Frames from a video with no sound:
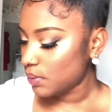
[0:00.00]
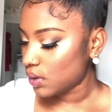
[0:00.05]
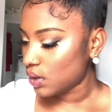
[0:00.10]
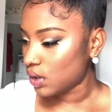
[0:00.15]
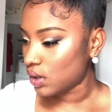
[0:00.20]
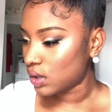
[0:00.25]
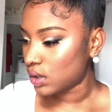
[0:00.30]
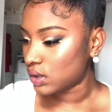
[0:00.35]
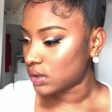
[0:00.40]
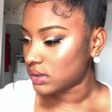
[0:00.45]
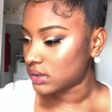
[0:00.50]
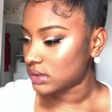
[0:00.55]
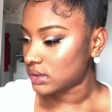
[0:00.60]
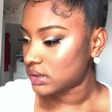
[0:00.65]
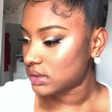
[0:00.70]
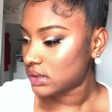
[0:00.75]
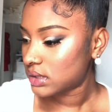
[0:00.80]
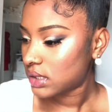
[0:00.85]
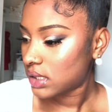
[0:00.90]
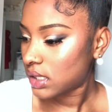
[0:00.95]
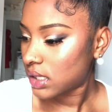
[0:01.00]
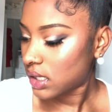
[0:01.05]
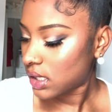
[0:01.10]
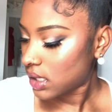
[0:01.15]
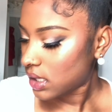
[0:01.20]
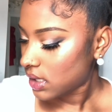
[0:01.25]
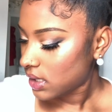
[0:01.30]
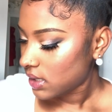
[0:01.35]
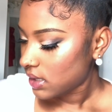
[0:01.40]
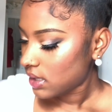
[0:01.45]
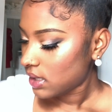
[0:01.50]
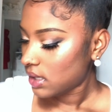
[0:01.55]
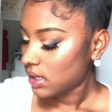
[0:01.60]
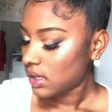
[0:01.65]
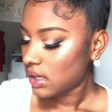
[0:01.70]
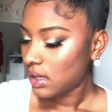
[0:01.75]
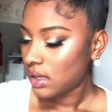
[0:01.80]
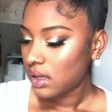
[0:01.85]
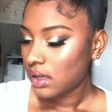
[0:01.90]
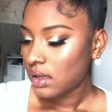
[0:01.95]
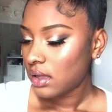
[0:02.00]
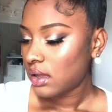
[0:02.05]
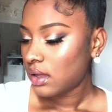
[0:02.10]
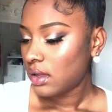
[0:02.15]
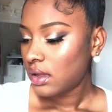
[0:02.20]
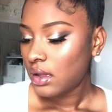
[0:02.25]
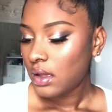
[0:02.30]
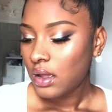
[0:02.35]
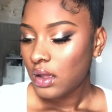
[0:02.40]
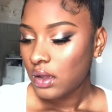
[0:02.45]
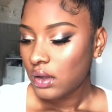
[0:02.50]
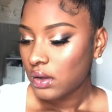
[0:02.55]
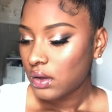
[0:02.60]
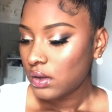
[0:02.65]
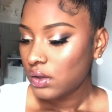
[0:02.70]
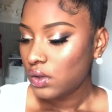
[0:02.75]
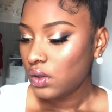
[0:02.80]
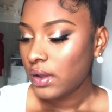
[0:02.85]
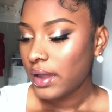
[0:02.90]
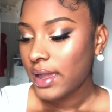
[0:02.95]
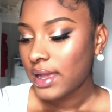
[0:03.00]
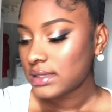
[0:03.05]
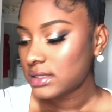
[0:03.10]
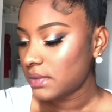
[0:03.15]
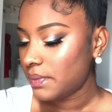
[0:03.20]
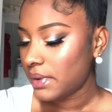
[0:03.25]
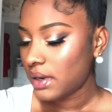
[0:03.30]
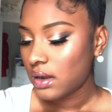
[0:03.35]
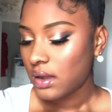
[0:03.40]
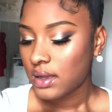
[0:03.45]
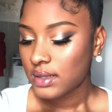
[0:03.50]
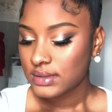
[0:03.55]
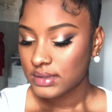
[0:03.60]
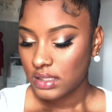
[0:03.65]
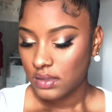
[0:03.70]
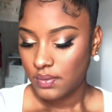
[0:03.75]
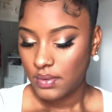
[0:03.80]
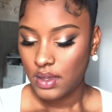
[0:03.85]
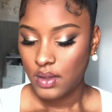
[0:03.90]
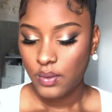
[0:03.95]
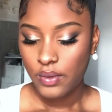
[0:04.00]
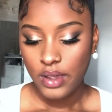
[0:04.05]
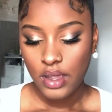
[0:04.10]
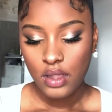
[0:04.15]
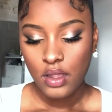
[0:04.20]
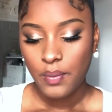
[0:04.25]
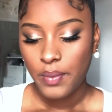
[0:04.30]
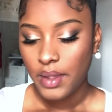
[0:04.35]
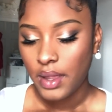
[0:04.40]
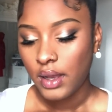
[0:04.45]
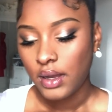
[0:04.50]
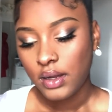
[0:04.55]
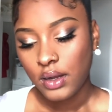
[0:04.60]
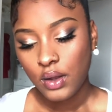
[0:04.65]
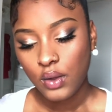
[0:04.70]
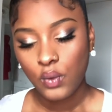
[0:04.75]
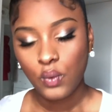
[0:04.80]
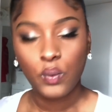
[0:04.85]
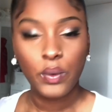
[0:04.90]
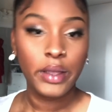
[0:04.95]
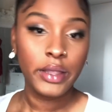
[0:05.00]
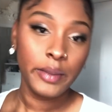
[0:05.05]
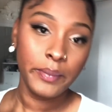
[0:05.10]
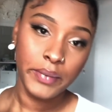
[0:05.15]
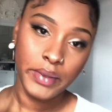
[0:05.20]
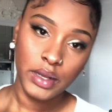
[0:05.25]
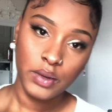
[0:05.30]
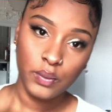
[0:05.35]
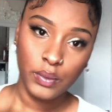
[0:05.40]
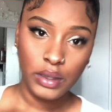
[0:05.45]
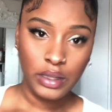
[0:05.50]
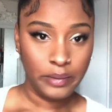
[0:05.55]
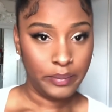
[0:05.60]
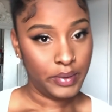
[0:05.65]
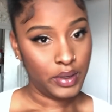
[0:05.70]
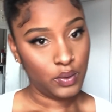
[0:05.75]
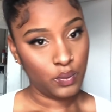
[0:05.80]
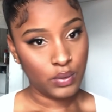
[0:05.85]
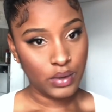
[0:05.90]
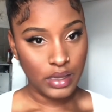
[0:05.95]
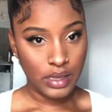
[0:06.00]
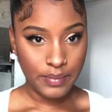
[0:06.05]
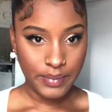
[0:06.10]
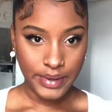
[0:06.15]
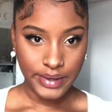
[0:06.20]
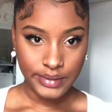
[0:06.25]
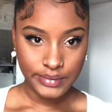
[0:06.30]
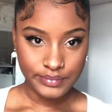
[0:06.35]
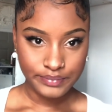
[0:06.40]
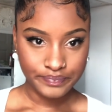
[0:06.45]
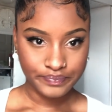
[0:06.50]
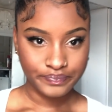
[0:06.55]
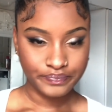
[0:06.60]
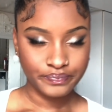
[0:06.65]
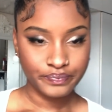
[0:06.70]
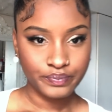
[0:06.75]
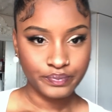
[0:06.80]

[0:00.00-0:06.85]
because you guys have been asking me where you been, where you been, where you been, where you been.